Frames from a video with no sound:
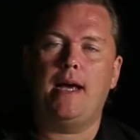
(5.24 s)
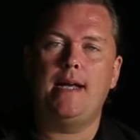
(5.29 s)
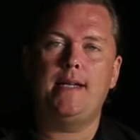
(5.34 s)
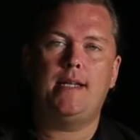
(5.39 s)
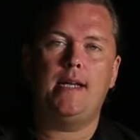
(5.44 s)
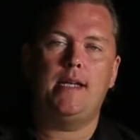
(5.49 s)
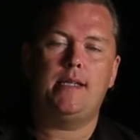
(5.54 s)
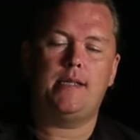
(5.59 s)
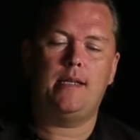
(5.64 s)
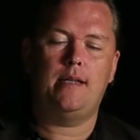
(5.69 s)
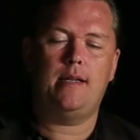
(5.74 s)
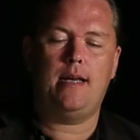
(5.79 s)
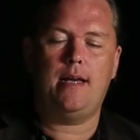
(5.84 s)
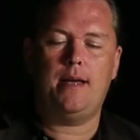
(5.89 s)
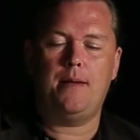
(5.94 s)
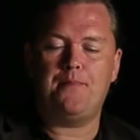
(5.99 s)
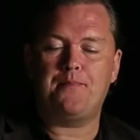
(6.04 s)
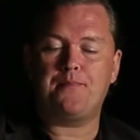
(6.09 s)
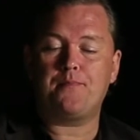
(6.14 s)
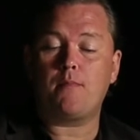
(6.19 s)
blind tasted
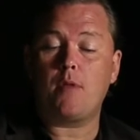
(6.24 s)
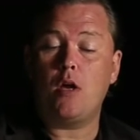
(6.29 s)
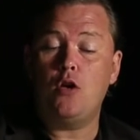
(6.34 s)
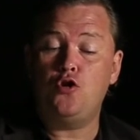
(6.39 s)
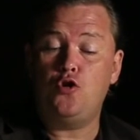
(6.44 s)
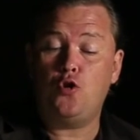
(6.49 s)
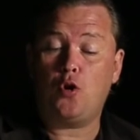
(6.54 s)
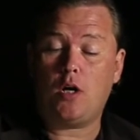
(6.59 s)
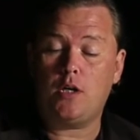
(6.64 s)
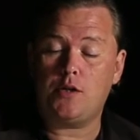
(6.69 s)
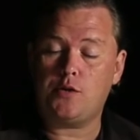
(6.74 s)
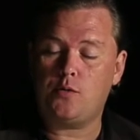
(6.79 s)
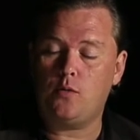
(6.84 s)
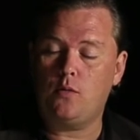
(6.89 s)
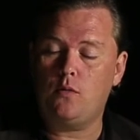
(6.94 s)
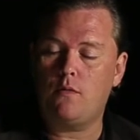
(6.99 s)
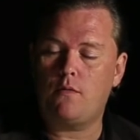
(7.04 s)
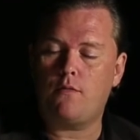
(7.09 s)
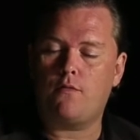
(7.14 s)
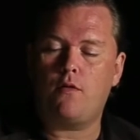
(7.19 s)
the
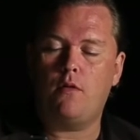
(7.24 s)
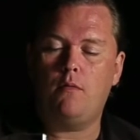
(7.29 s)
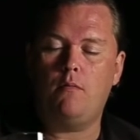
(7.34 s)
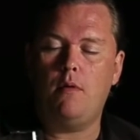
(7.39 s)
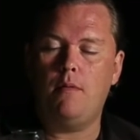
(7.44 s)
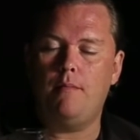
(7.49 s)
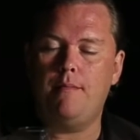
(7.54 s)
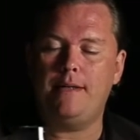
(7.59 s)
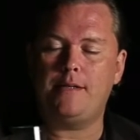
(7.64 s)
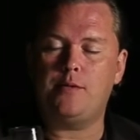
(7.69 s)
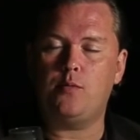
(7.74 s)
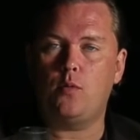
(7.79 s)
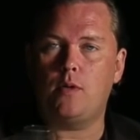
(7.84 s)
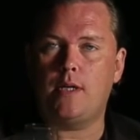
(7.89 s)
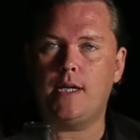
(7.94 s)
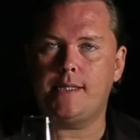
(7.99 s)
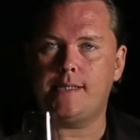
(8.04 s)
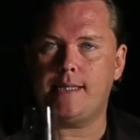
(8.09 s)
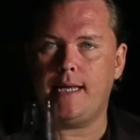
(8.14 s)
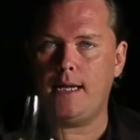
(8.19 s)
Jurançon from Maison
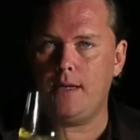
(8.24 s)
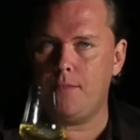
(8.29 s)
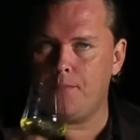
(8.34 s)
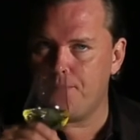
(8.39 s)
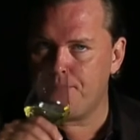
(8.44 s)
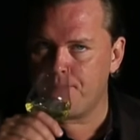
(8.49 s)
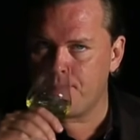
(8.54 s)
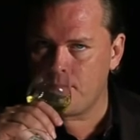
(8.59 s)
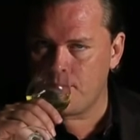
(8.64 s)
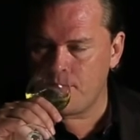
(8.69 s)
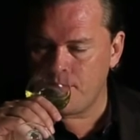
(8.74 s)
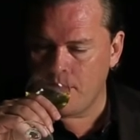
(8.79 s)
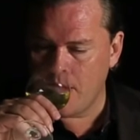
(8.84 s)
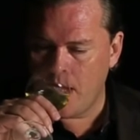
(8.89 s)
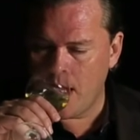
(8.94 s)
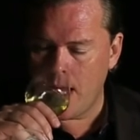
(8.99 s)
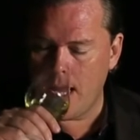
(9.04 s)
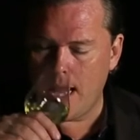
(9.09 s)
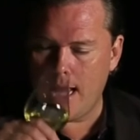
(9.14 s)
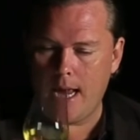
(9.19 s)
Castel,
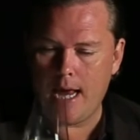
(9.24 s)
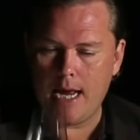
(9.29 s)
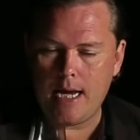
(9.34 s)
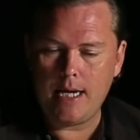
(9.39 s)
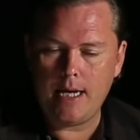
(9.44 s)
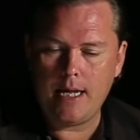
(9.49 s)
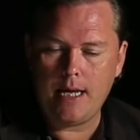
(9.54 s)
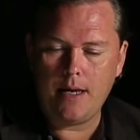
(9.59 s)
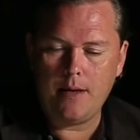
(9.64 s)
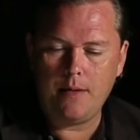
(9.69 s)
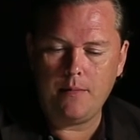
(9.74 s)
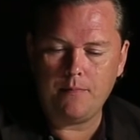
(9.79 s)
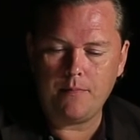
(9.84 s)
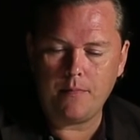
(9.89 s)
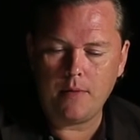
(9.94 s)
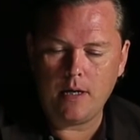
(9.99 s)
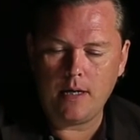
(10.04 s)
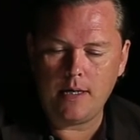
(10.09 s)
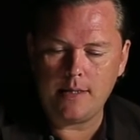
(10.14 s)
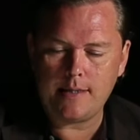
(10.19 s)
and
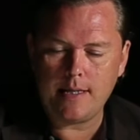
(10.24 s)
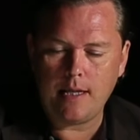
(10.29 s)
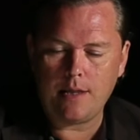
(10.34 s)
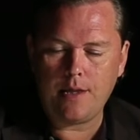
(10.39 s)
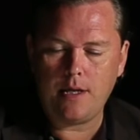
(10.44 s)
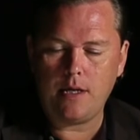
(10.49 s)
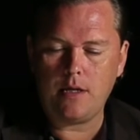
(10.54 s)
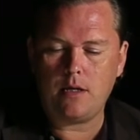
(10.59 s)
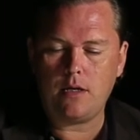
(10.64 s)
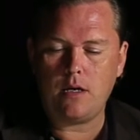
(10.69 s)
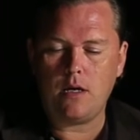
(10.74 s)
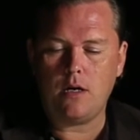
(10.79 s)
I still think